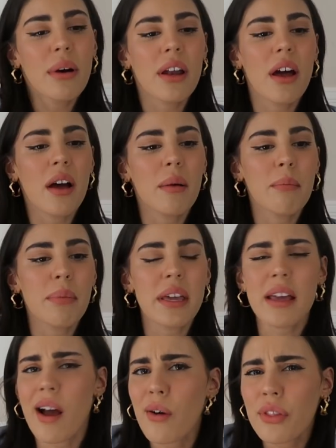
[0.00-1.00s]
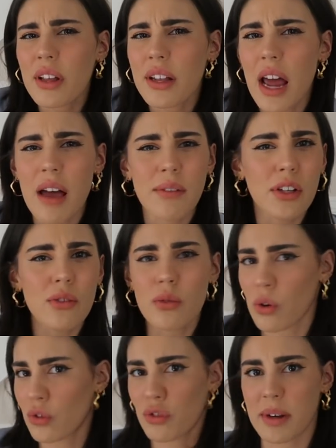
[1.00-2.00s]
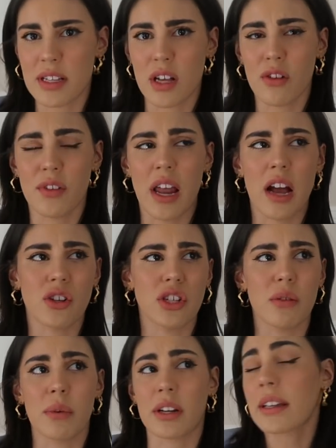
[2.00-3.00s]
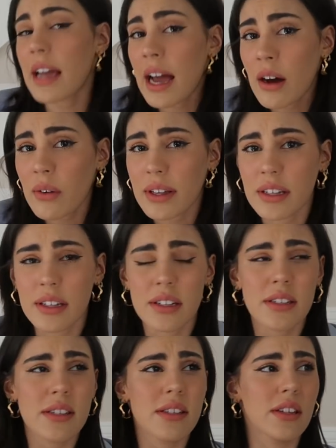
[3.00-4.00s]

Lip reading: But being healthy and having new goals for myself and actually working out and